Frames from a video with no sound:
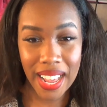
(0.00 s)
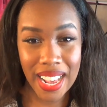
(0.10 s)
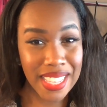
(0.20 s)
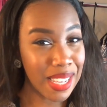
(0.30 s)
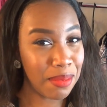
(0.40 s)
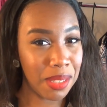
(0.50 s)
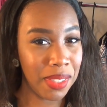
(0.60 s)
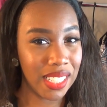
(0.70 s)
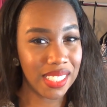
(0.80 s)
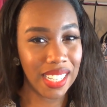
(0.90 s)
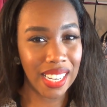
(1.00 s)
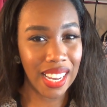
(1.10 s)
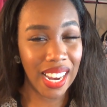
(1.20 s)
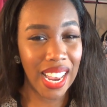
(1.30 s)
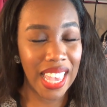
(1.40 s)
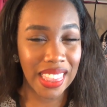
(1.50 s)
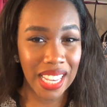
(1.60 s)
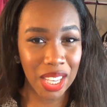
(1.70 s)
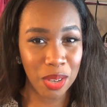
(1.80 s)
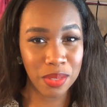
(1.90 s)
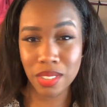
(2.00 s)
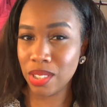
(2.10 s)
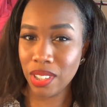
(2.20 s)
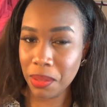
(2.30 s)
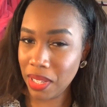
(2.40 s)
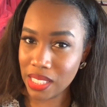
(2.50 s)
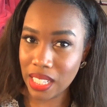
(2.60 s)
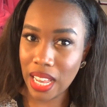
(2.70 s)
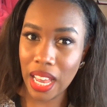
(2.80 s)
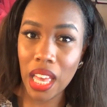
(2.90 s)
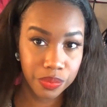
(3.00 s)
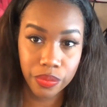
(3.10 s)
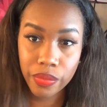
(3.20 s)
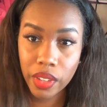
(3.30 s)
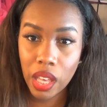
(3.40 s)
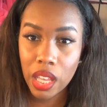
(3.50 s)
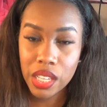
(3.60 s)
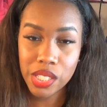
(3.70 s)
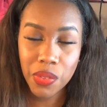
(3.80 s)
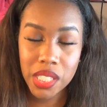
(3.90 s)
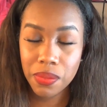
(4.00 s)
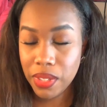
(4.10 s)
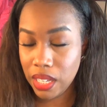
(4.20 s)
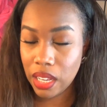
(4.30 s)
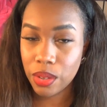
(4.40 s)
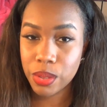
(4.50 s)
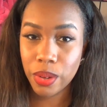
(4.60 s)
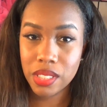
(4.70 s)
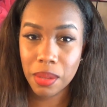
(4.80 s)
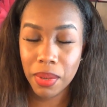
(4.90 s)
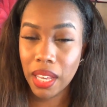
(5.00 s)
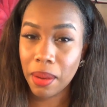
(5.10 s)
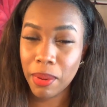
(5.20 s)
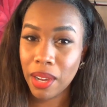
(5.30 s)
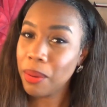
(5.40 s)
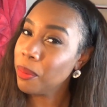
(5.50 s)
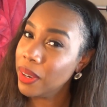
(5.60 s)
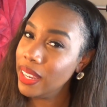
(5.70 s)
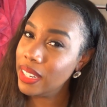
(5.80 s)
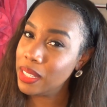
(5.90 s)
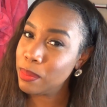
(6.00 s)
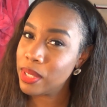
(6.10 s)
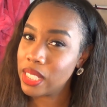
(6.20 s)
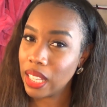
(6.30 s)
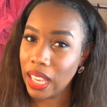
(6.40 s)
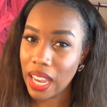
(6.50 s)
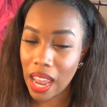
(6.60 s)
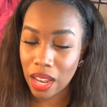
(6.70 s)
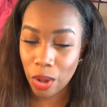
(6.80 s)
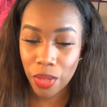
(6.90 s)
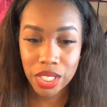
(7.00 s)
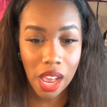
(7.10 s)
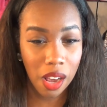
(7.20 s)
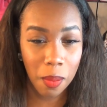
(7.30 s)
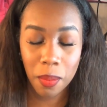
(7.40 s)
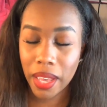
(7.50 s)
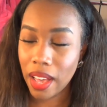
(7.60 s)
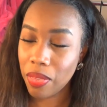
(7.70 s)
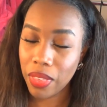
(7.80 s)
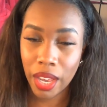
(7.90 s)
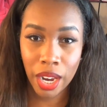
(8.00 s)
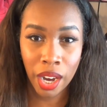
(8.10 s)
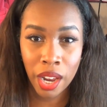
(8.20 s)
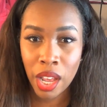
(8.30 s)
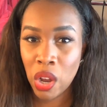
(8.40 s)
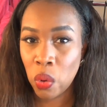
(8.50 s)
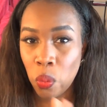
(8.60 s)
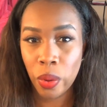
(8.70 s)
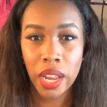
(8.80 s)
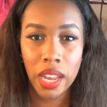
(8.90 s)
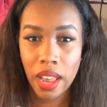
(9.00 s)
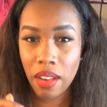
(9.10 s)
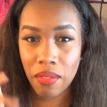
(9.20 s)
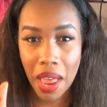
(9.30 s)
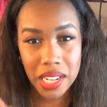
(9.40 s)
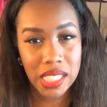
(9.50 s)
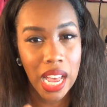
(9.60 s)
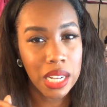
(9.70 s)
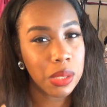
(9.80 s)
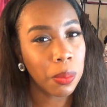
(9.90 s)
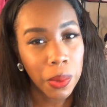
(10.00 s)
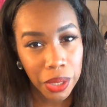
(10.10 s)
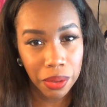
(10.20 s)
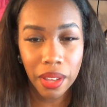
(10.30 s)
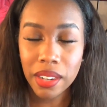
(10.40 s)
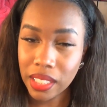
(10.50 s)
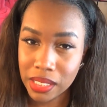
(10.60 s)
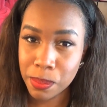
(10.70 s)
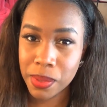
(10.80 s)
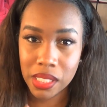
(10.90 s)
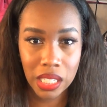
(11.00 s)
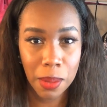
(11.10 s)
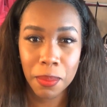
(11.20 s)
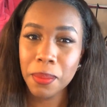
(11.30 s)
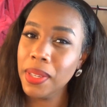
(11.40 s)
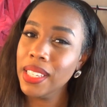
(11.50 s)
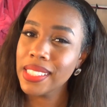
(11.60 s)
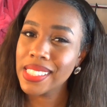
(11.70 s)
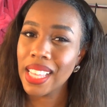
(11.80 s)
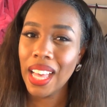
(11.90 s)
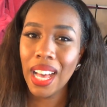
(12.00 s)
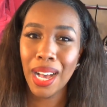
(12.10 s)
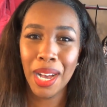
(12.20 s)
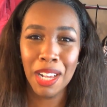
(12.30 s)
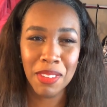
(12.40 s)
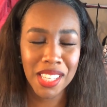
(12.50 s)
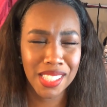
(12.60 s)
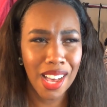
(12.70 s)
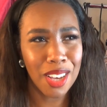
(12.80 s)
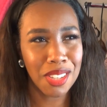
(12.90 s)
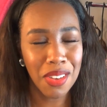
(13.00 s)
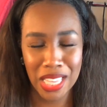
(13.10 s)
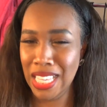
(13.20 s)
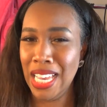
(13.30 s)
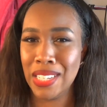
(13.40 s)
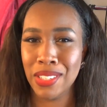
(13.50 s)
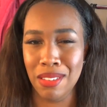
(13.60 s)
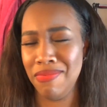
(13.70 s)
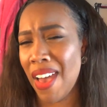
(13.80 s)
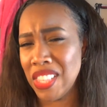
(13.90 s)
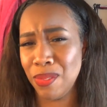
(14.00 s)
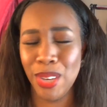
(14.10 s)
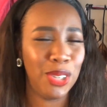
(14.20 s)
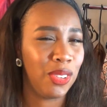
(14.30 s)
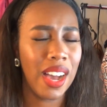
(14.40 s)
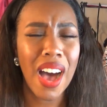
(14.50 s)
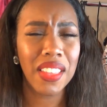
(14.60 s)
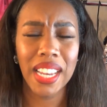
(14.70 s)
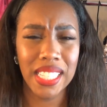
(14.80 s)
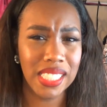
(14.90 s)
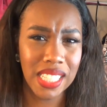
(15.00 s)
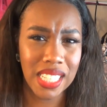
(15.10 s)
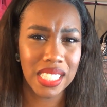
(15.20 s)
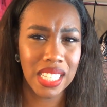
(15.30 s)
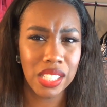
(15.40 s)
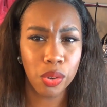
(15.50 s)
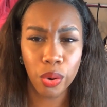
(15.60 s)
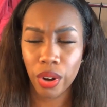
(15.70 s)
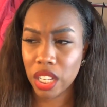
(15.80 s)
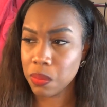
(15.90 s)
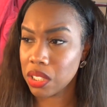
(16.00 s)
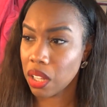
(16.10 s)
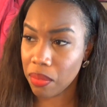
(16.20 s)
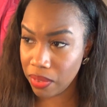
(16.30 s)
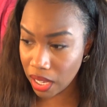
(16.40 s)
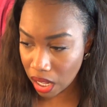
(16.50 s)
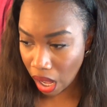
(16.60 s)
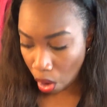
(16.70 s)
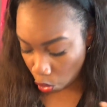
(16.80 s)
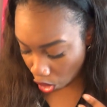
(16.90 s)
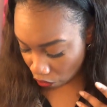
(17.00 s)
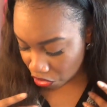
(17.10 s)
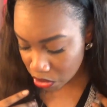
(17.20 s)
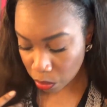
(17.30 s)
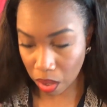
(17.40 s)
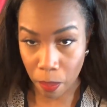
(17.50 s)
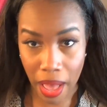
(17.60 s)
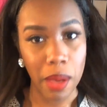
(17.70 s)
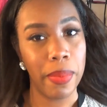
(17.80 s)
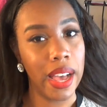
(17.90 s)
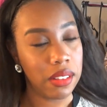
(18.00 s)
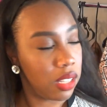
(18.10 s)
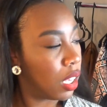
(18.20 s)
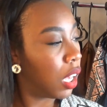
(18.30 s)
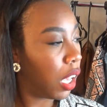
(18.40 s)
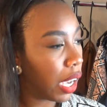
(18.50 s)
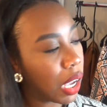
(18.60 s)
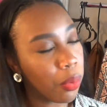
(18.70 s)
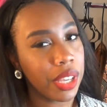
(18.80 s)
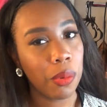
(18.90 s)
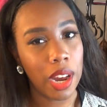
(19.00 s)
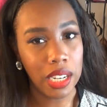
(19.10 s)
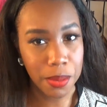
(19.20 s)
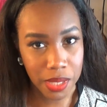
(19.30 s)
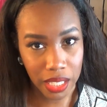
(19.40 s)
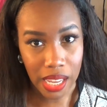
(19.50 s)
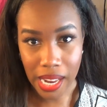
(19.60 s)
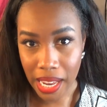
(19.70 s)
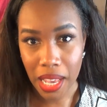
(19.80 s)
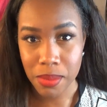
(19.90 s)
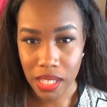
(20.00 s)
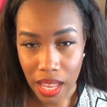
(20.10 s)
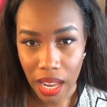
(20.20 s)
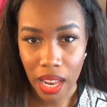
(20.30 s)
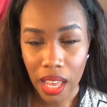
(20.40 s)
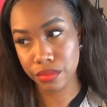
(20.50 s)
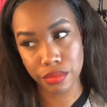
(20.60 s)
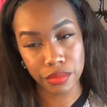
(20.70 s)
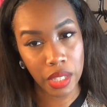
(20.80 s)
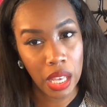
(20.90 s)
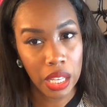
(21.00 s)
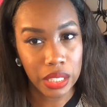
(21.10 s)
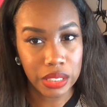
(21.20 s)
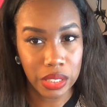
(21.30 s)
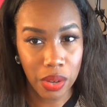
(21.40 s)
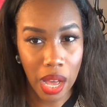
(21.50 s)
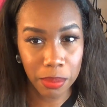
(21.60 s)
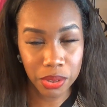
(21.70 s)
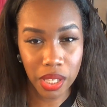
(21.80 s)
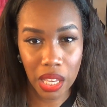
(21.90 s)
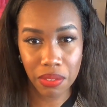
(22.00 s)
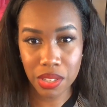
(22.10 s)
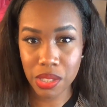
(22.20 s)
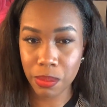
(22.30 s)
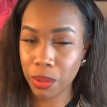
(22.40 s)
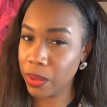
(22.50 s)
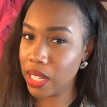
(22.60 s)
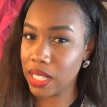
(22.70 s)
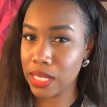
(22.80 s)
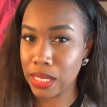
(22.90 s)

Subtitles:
guys, I'm Jamaica Shanae and thank you for joining me today. So this video is going to be about red lips, and I know that y'all gonna be out there when Valentine's will read on y'all lips in a couple of weeks. This is also good if you find this video during the holiday season or a special event, or if you just want to pop out and wear your red lipstick like I am today. So I'm just going to give you some quick